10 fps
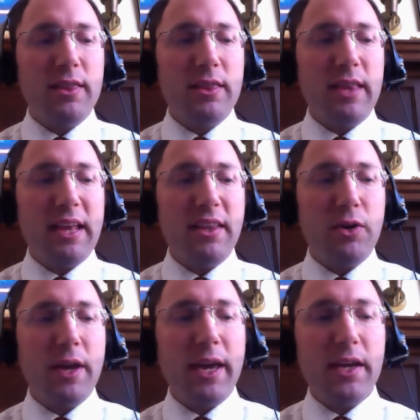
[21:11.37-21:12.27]
that
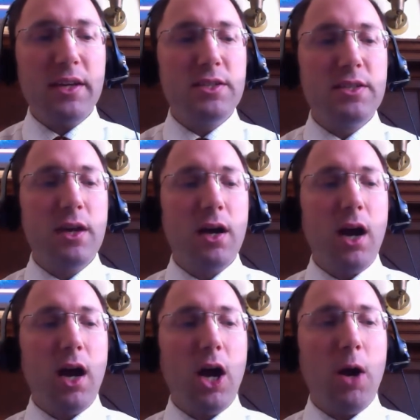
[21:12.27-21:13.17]
there is
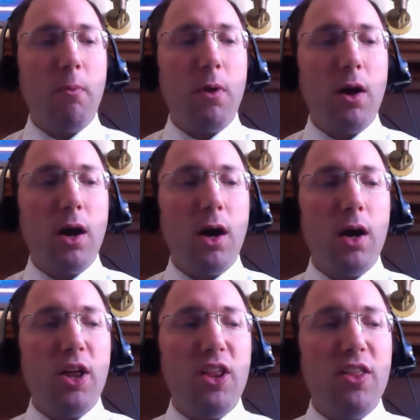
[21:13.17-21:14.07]
um,
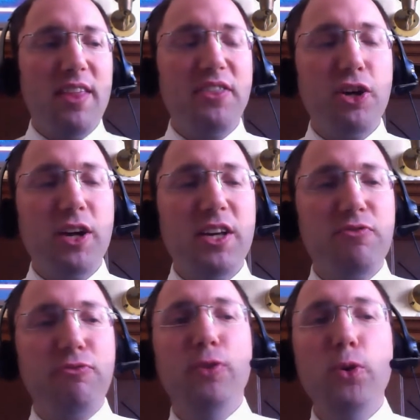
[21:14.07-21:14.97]
that there
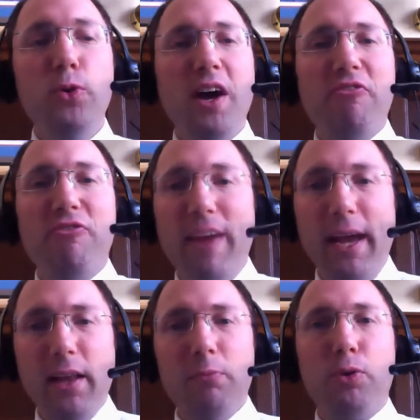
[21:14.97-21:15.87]
is food
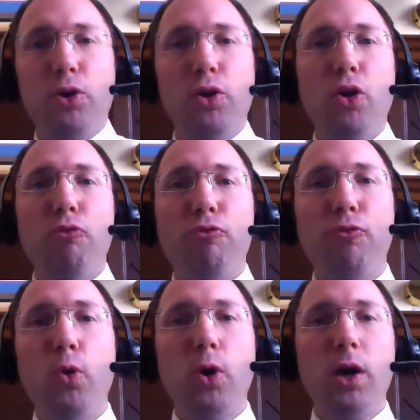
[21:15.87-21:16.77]
available
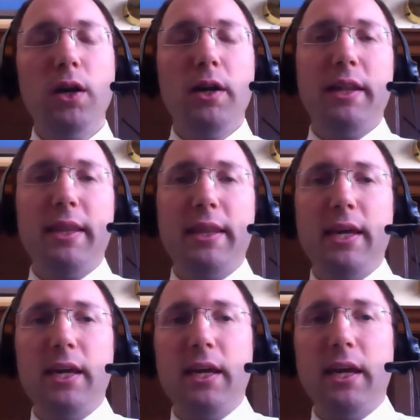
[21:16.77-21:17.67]
for
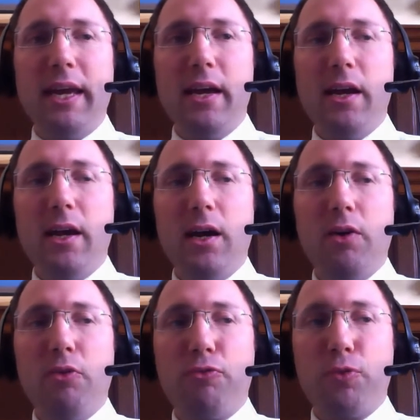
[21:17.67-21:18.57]
the
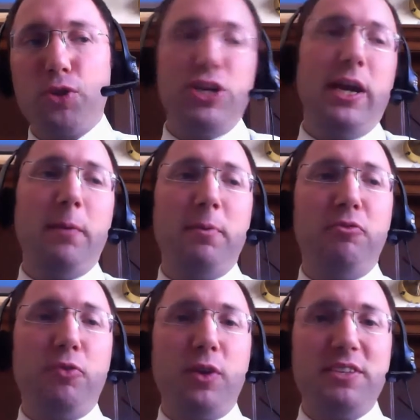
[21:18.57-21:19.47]
for Jacob
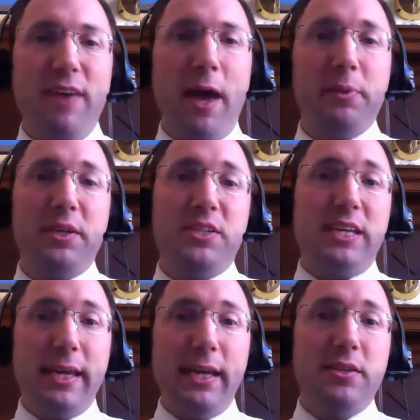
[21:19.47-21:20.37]
and for his family
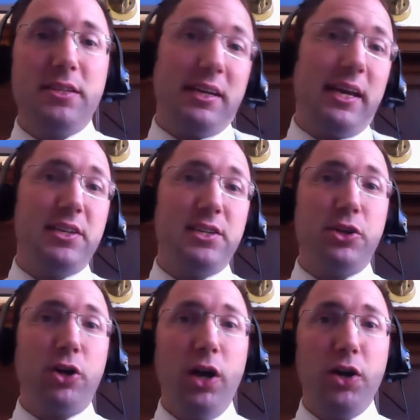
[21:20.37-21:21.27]
to eat in case that
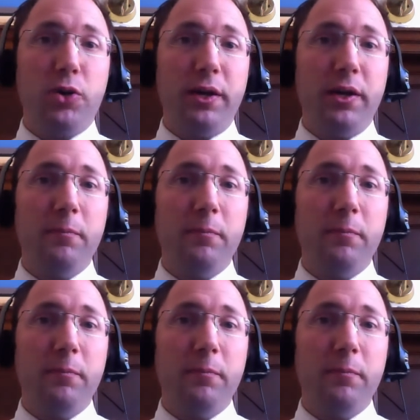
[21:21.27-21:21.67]
they're hungry.